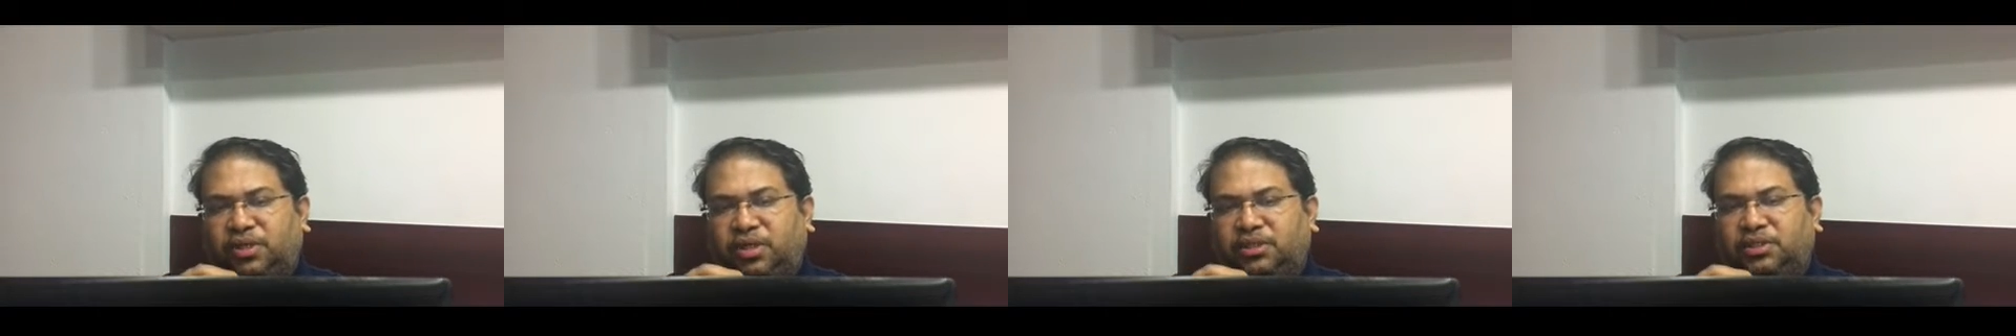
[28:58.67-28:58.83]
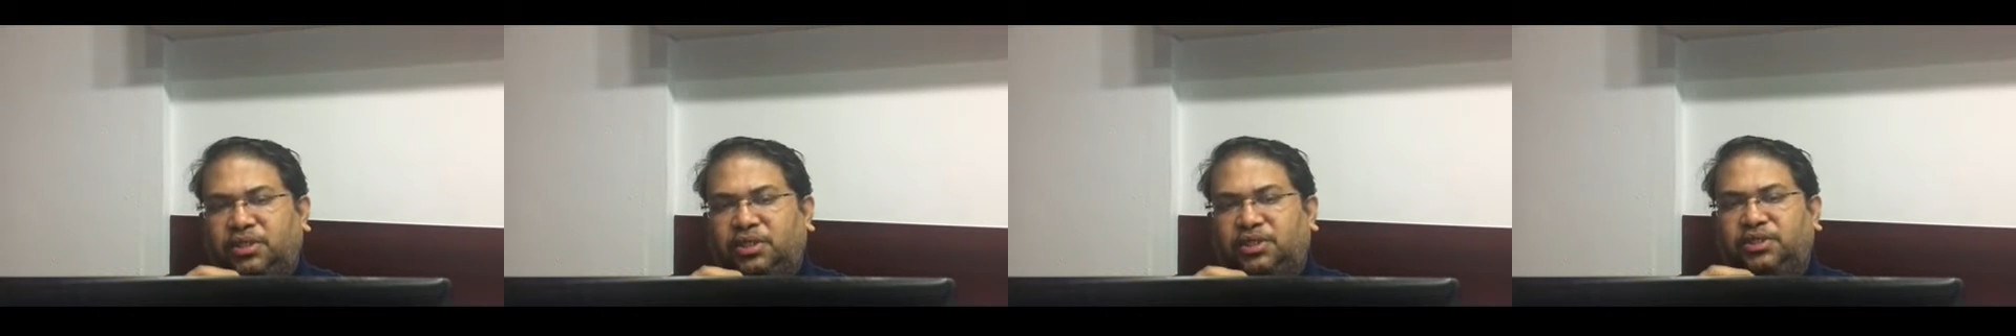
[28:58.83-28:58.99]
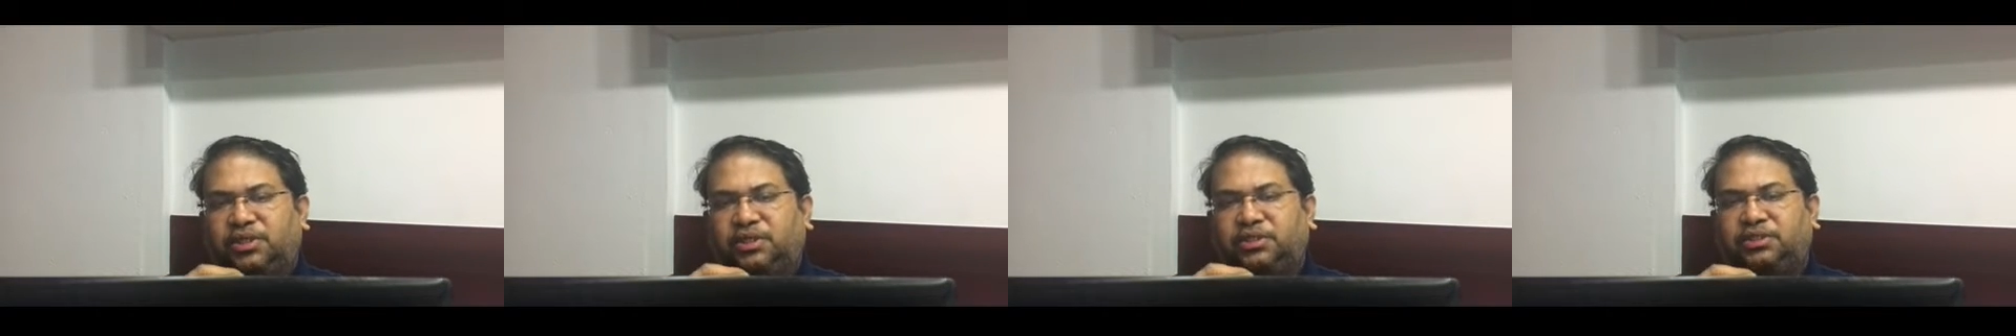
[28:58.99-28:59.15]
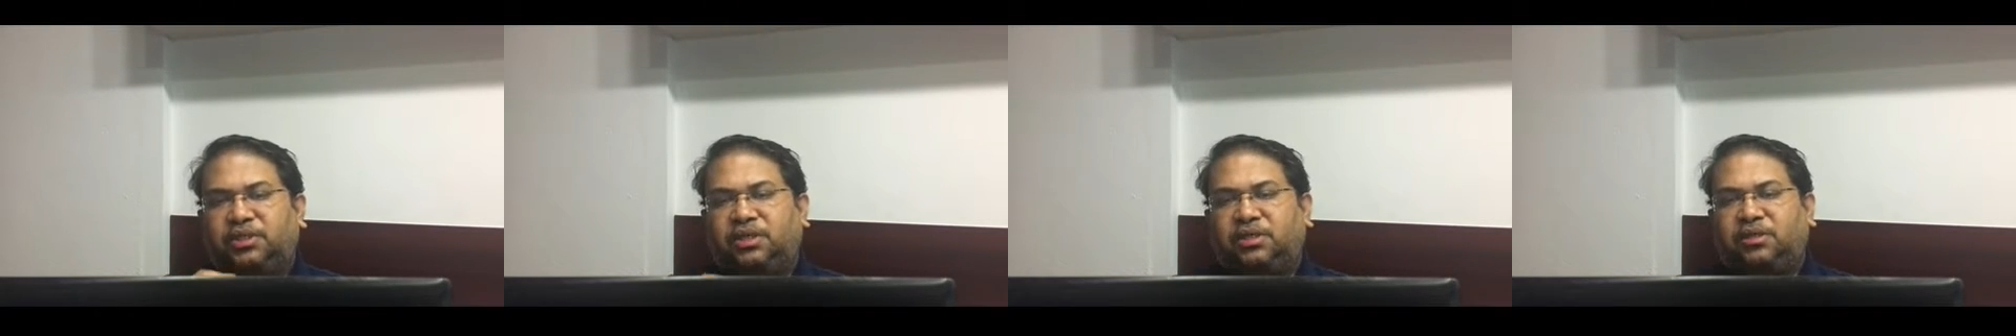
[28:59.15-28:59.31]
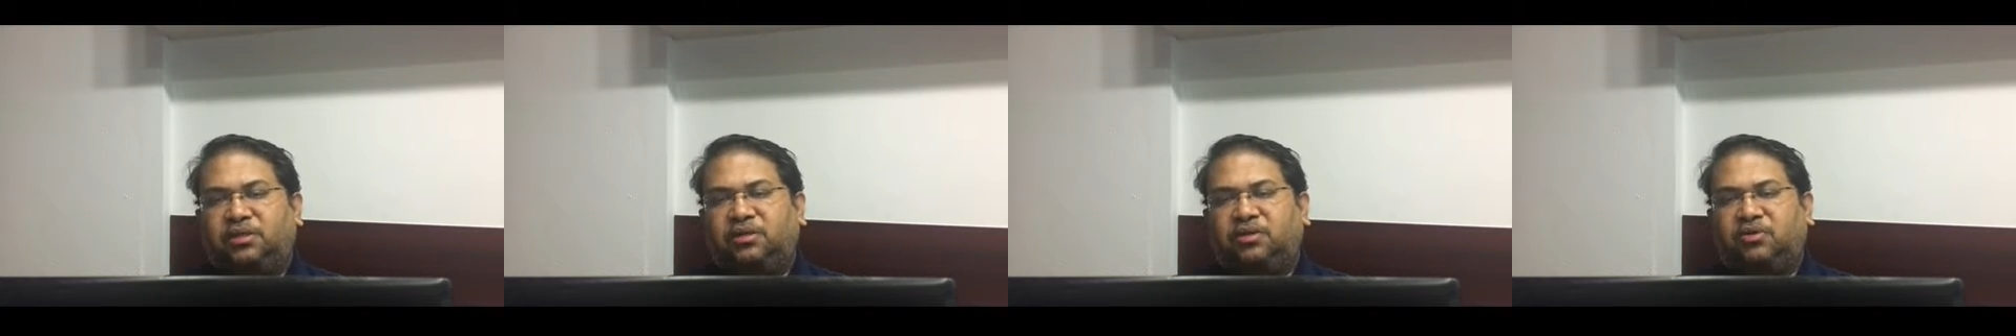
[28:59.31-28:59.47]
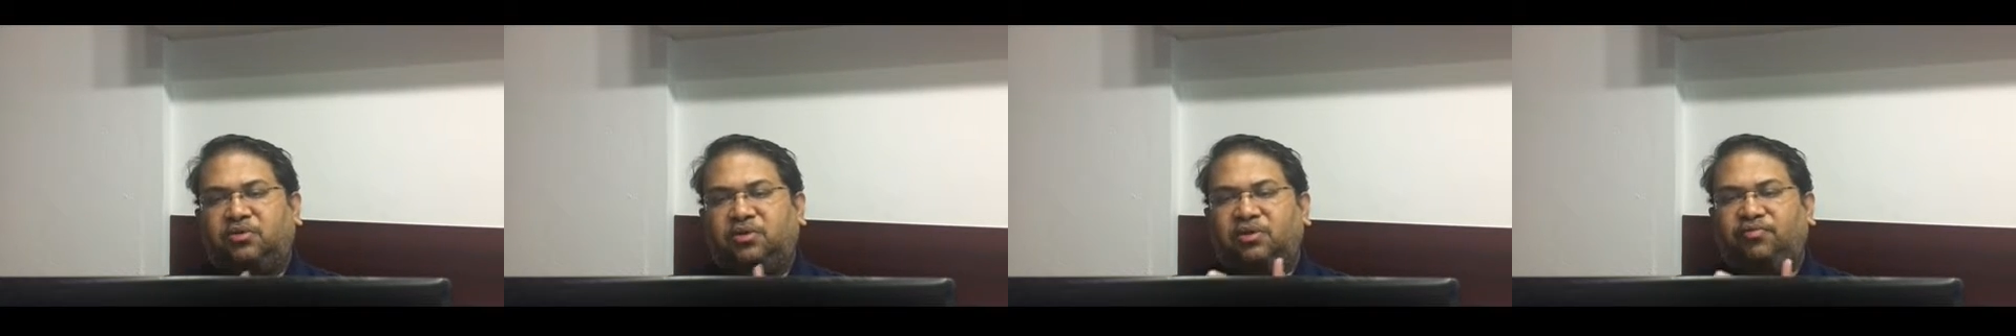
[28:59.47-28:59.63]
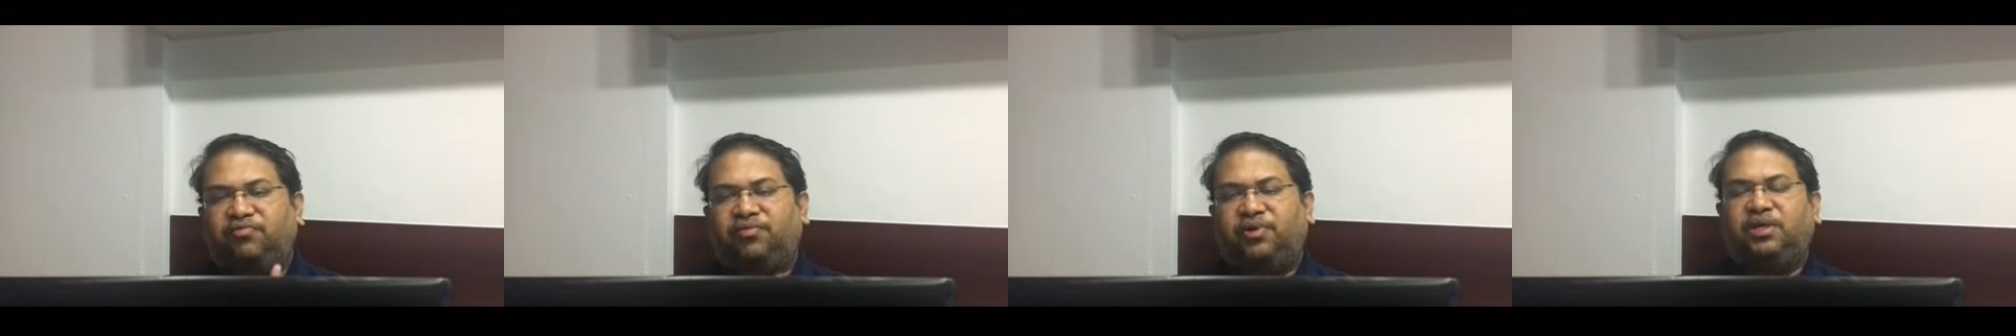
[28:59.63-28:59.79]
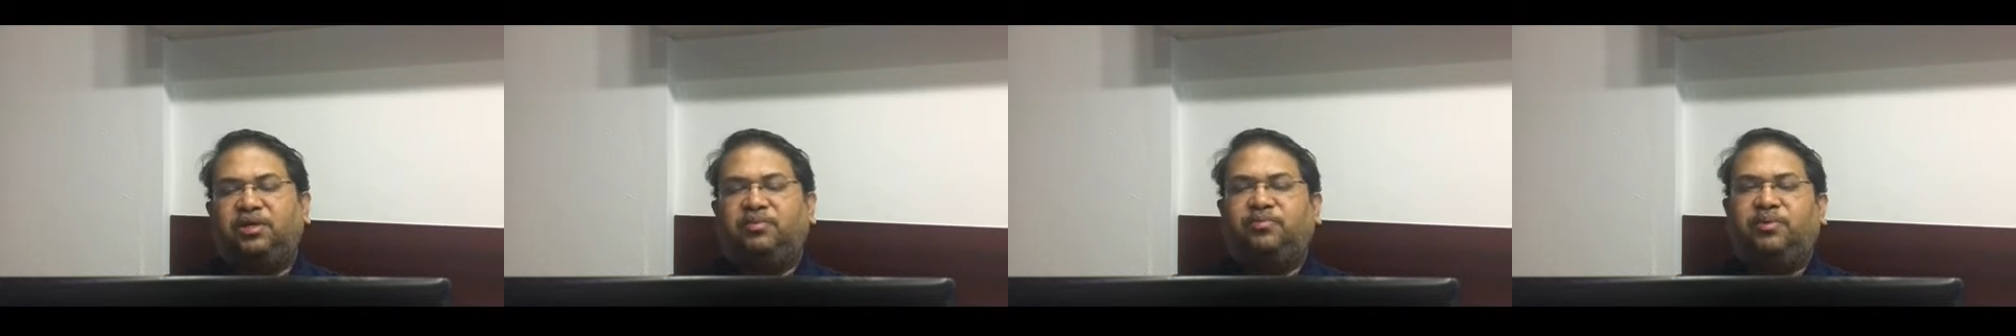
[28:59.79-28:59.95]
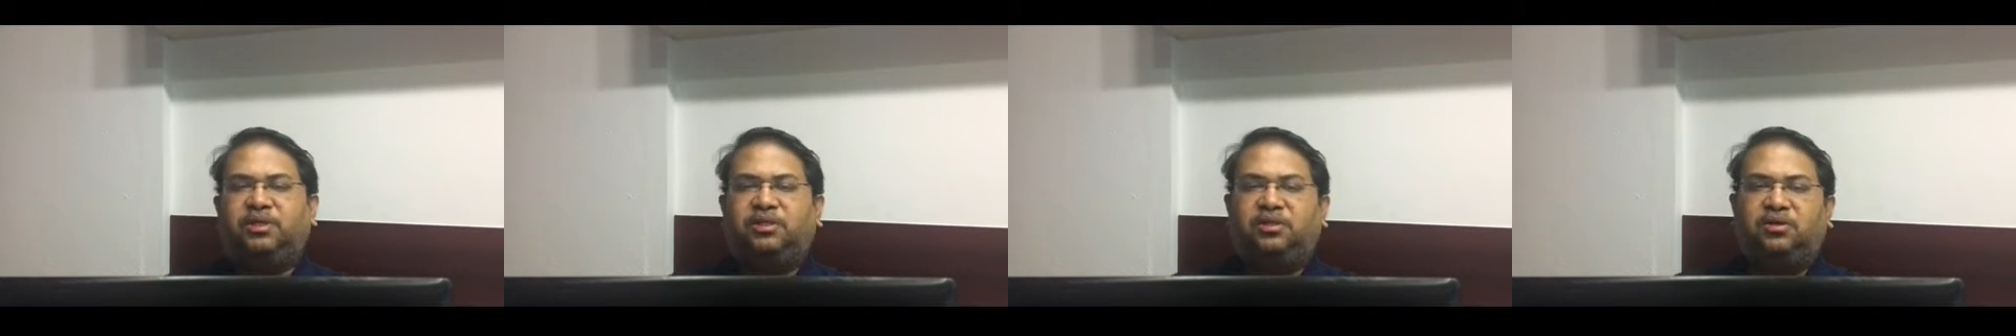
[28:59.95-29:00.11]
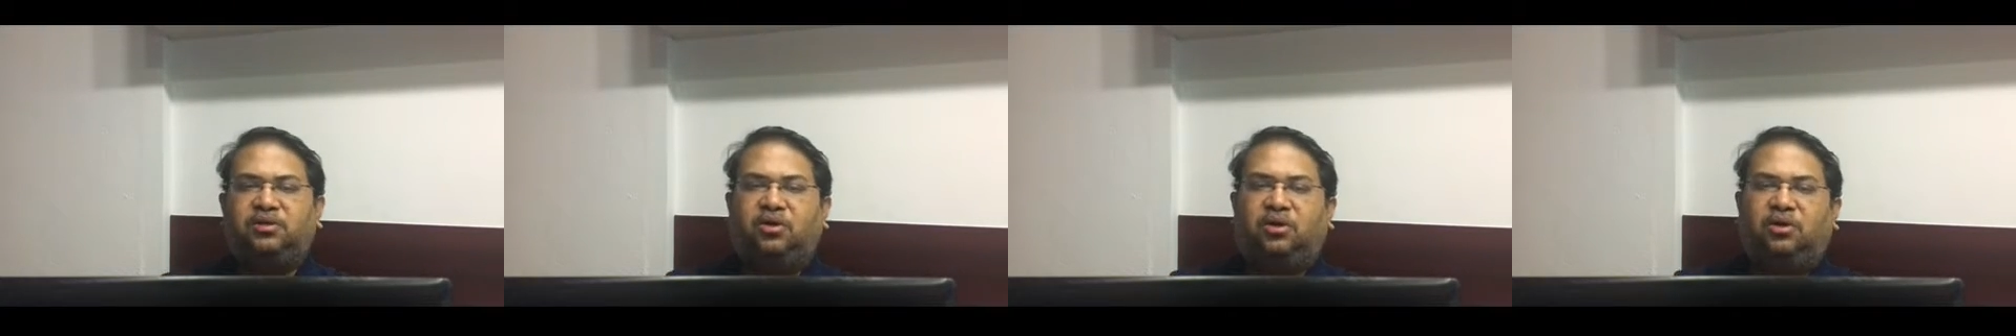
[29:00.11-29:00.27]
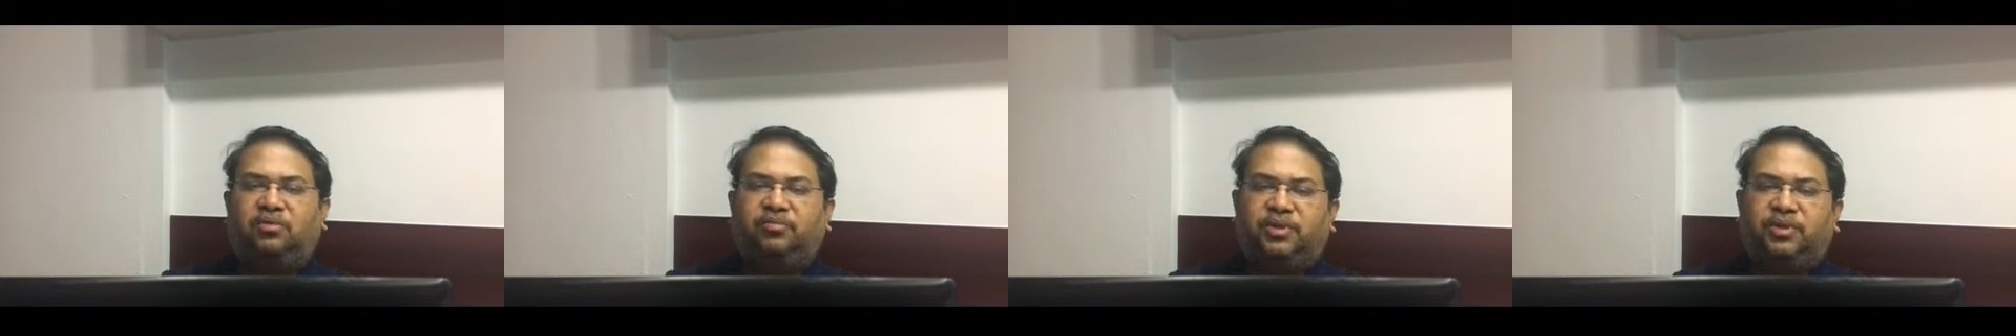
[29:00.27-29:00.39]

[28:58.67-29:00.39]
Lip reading: transactions are notified by the